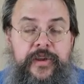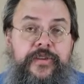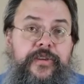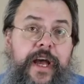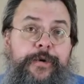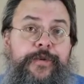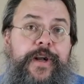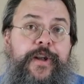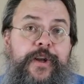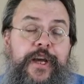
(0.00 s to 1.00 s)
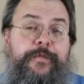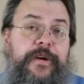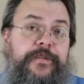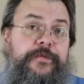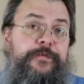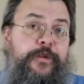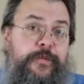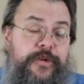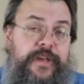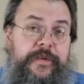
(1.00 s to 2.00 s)
So now we're ready to talk about the
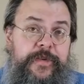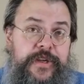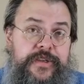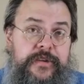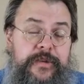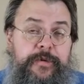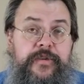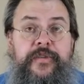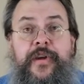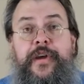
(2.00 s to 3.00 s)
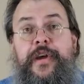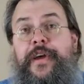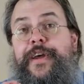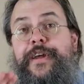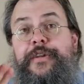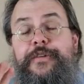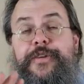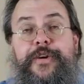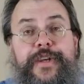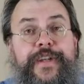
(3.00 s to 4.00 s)
formal definition of limits.
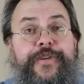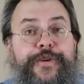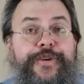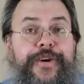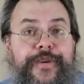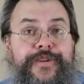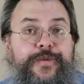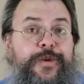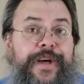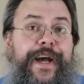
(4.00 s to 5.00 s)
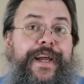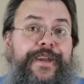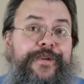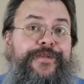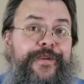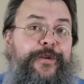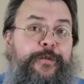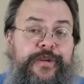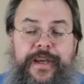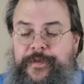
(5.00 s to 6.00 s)
Don't get too nervous. We're not going to use the
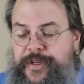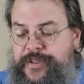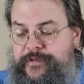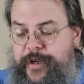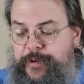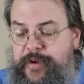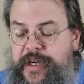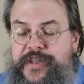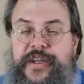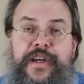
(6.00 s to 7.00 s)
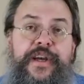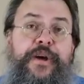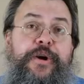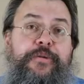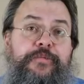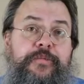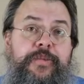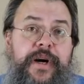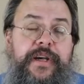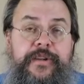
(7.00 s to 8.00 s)
formal definition very much,
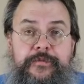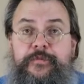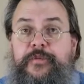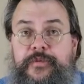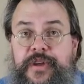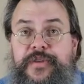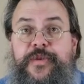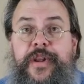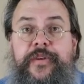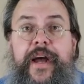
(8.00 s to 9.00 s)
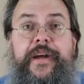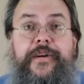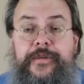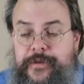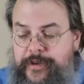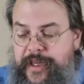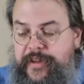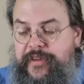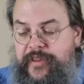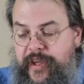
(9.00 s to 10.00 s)
but just for the record,
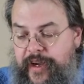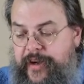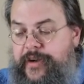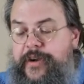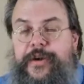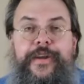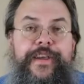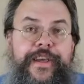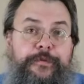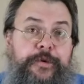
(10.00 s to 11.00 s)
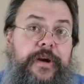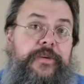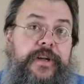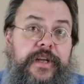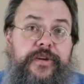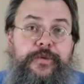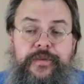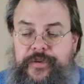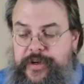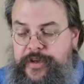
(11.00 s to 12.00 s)
it's there if we ever need to
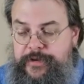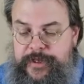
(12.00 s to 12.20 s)
refer to